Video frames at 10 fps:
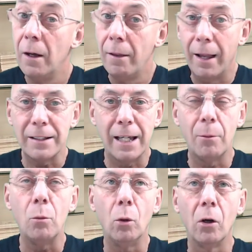That's how
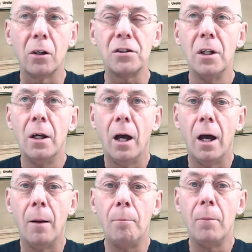it works.
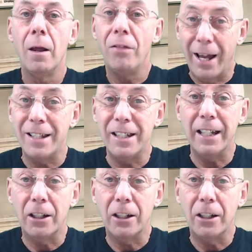That is it,